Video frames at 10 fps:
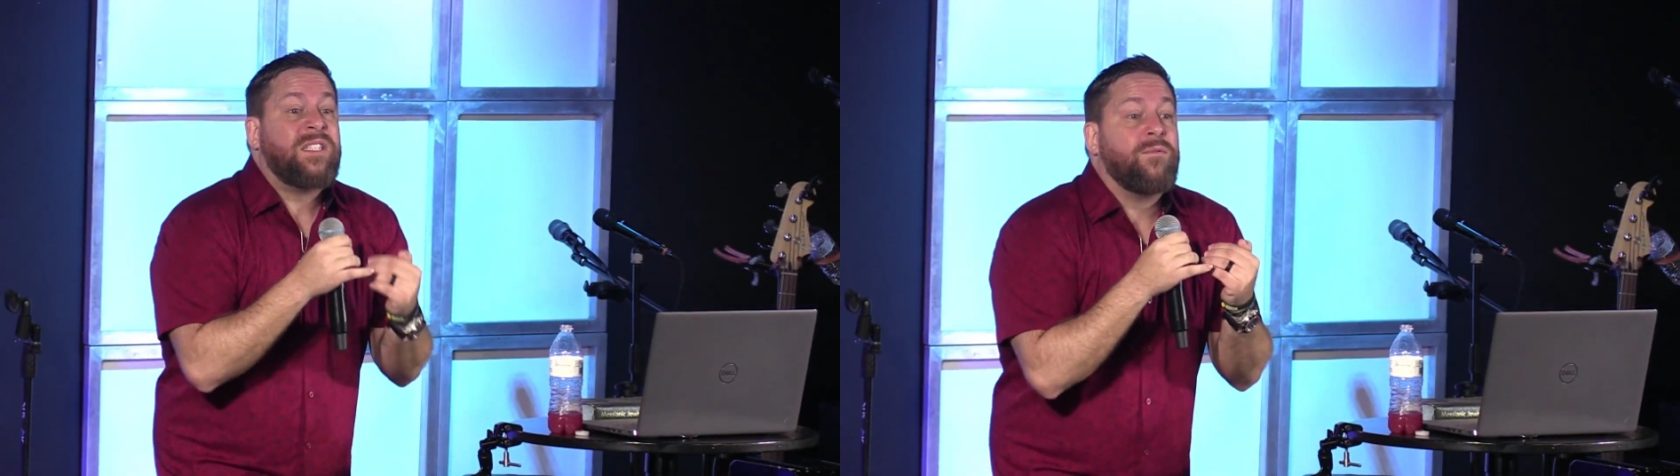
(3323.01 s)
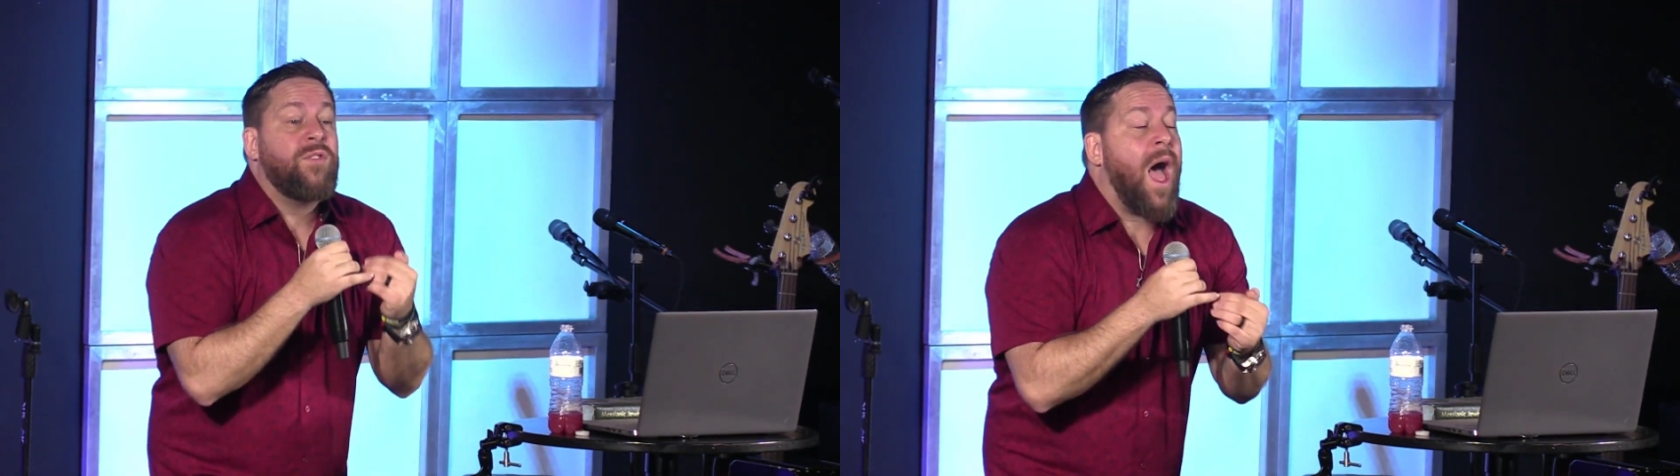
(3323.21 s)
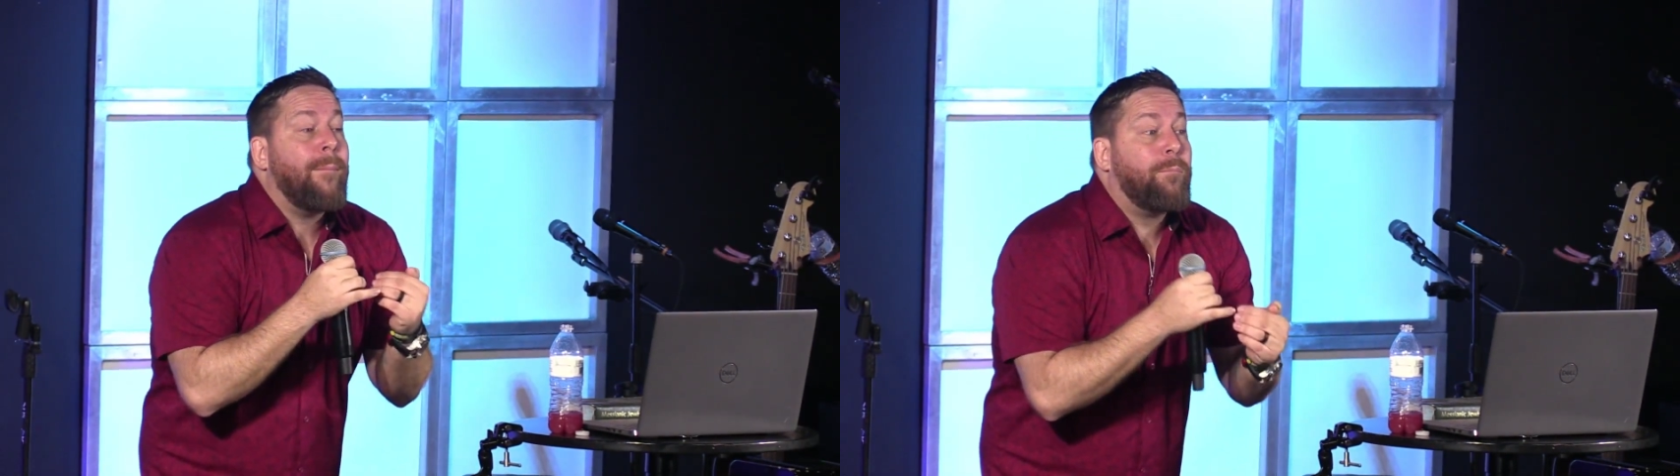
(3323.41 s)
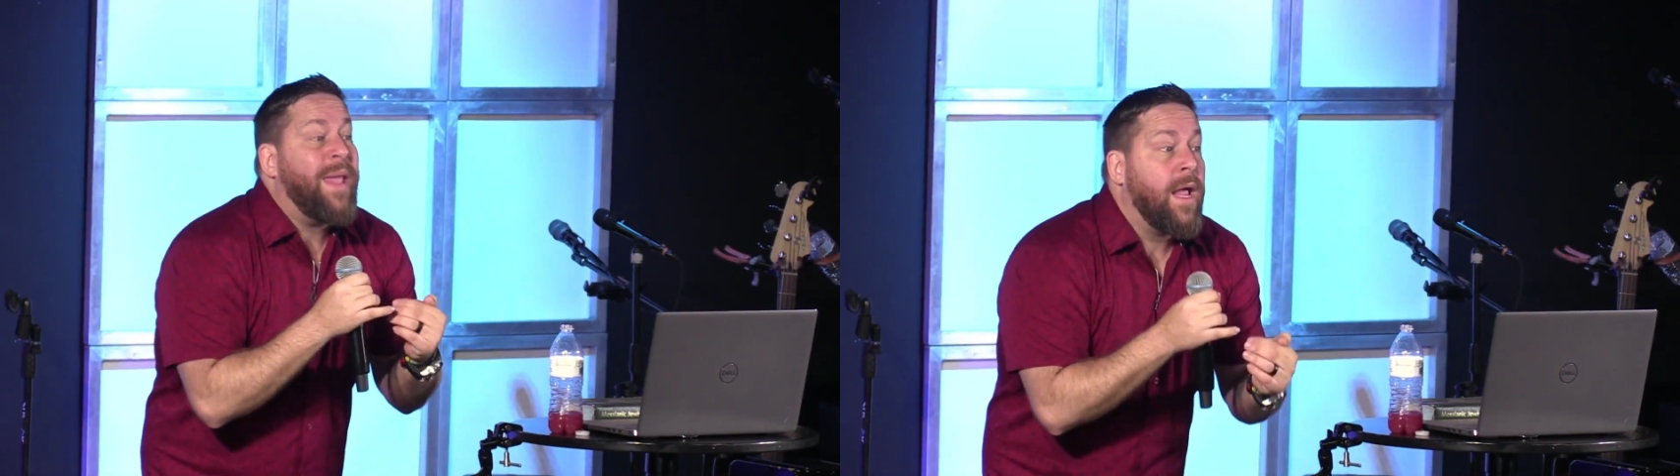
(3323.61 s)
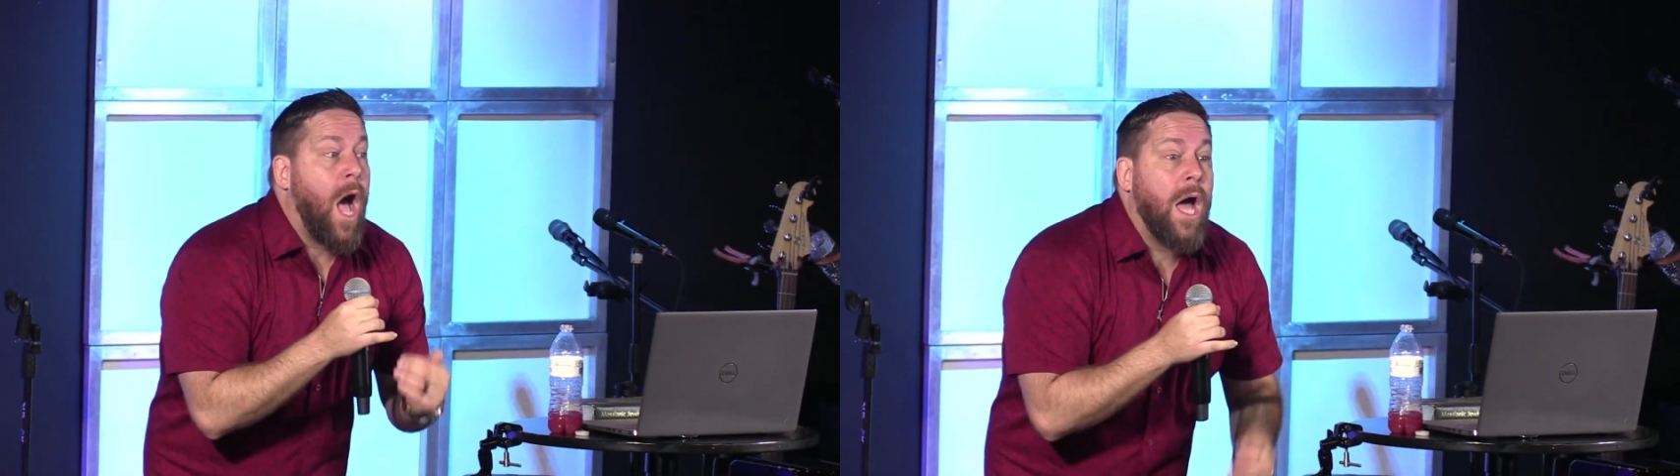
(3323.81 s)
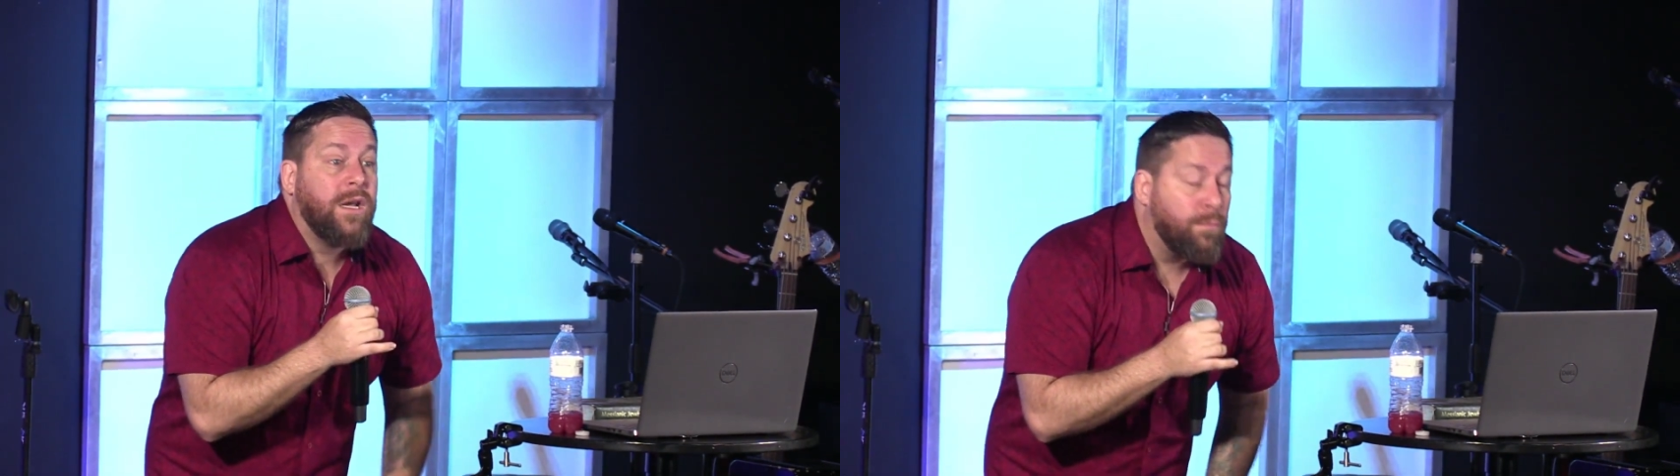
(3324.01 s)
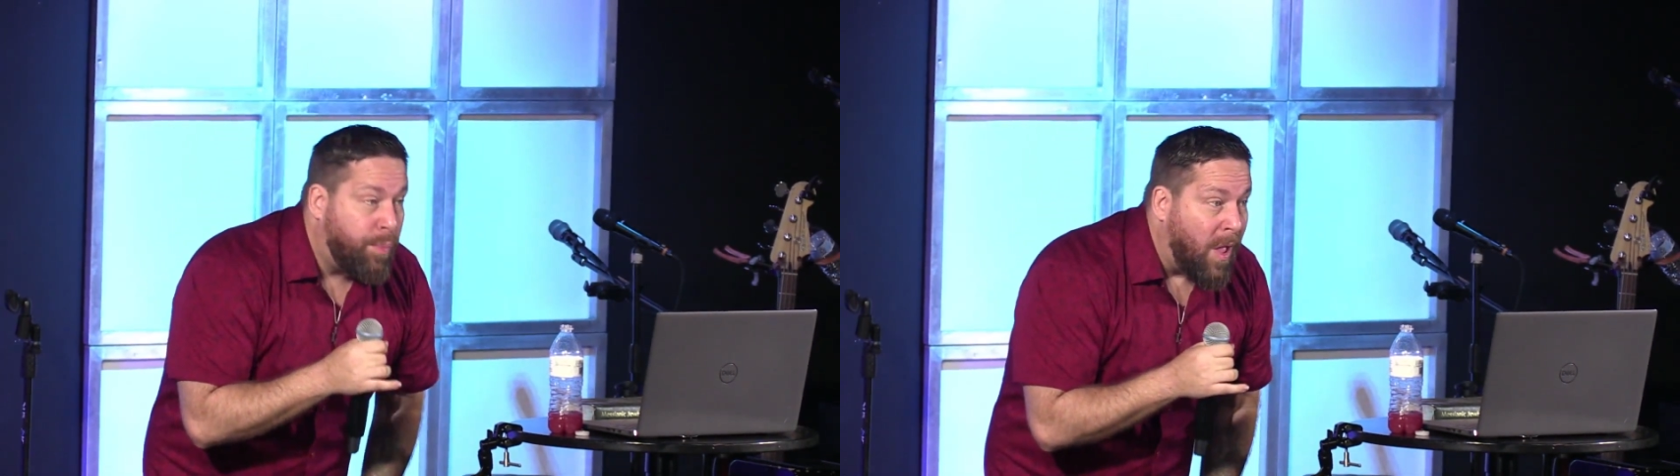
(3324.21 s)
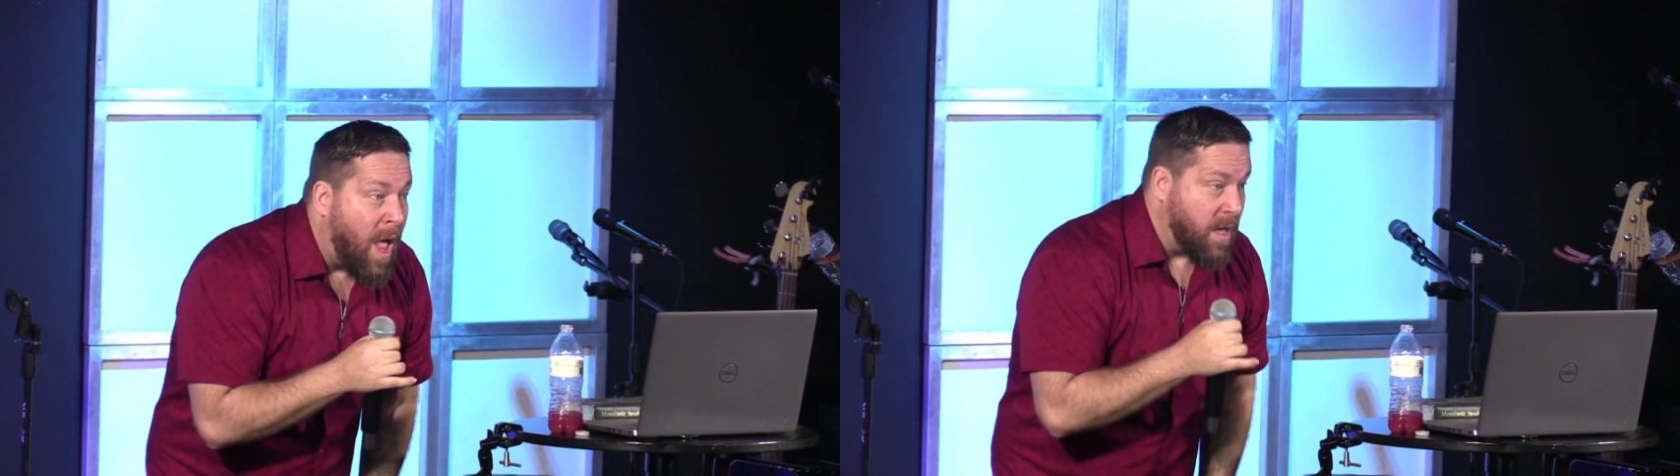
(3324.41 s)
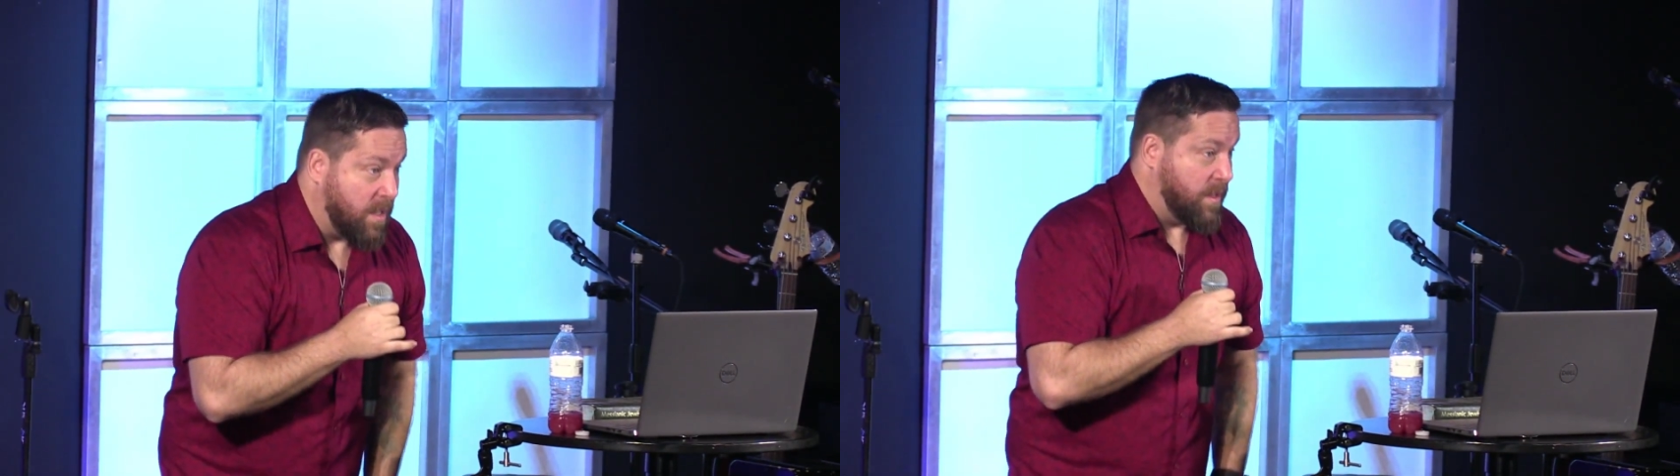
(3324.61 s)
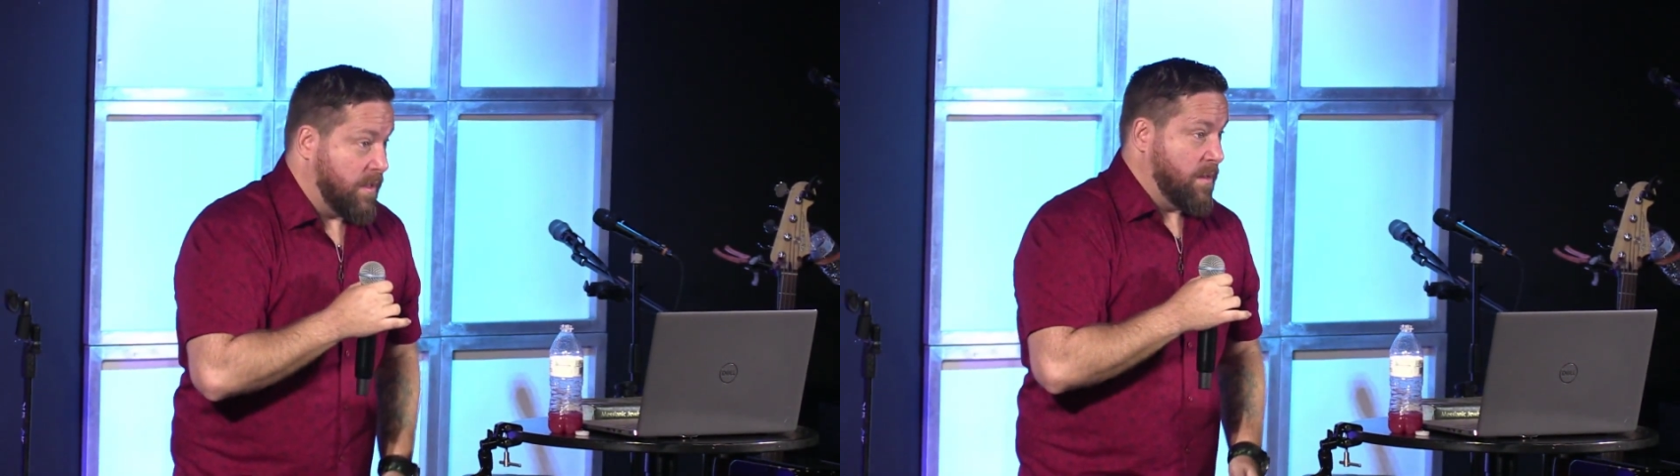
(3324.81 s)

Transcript: of not being unplugged.